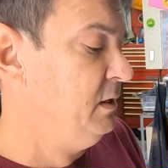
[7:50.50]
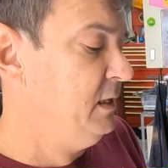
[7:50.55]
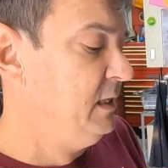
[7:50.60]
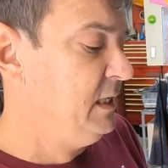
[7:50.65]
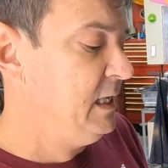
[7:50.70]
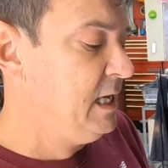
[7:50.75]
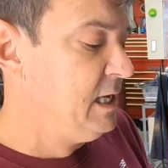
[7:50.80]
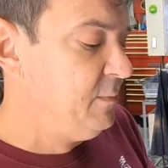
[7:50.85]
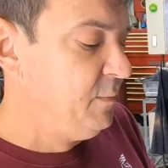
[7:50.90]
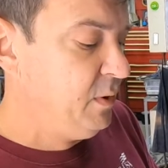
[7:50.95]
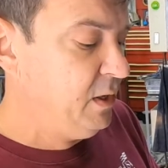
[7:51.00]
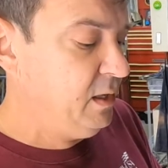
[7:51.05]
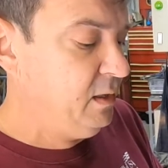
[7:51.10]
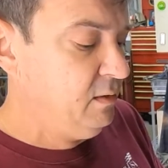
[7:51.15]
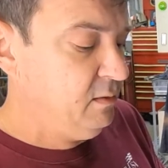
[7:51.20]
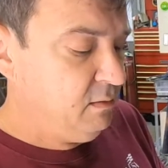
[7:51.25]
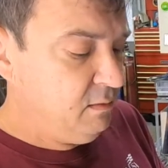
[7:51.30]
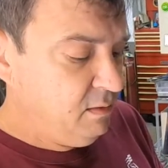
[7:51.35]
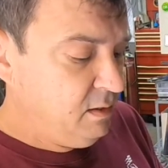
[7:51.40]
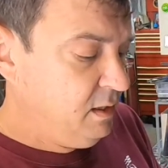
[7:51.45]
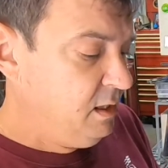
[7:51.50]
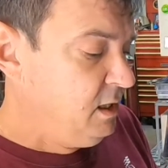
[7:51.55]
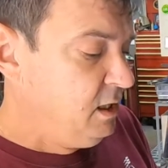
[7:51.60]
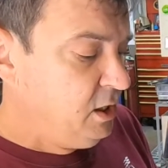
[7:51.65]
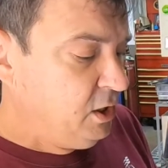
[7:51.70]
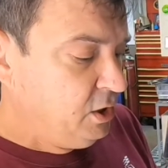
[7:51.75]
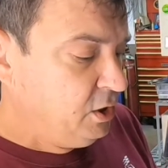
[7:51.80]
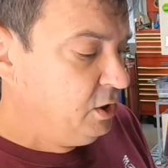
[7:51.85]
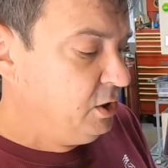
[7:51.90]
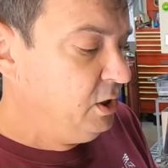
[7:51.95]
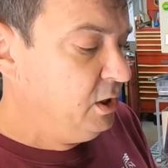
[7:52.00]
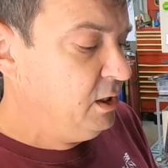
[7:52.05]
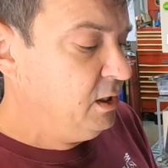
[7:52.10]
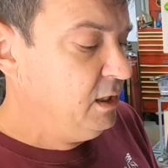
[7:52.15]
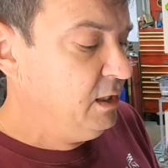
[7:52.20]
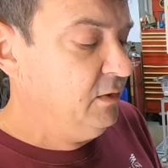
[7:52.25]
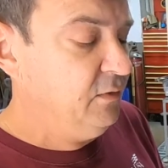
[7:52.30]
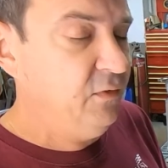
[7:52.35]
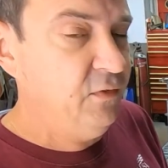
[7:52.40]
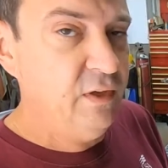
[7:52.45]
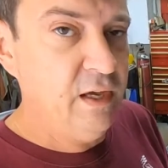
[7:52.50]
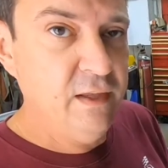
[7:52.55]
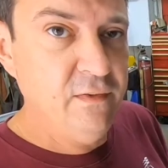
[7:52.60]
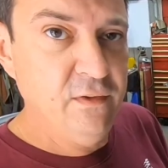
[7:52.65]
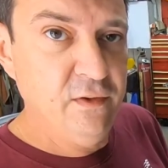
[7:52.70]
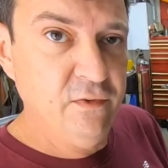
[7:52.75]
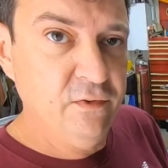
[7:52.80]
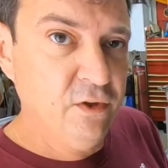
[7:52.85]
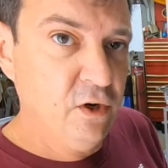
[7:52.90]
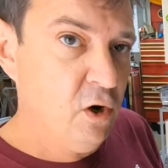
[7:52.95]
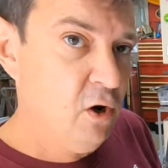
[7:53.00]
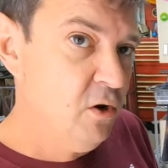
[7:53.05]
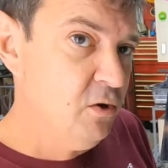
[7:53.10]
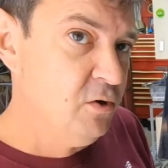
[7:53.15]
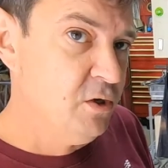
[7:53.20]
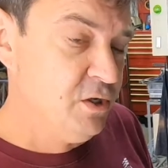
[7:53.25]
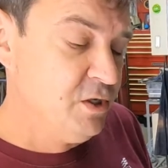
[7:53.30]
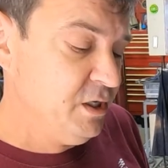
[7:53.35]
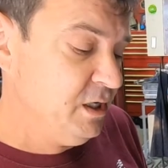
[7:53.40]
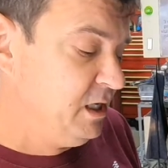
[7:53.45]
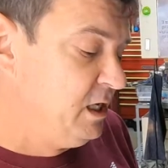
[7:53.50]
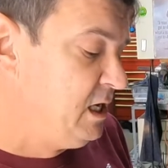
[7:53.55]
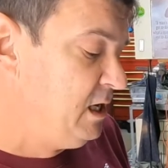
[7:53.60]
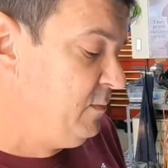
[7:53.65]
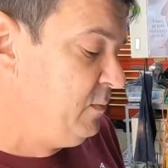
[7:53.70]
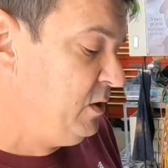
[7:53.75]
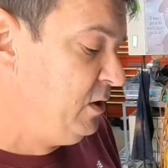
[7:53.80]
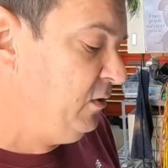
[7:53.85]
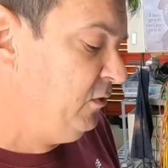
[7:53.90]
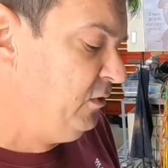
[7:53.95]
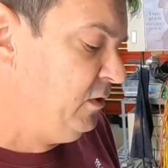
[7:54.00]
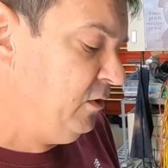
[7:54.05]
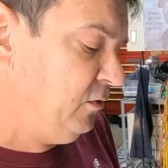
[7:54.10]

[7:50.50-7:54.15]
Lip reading: keep it good inside this cartridge and keep using it.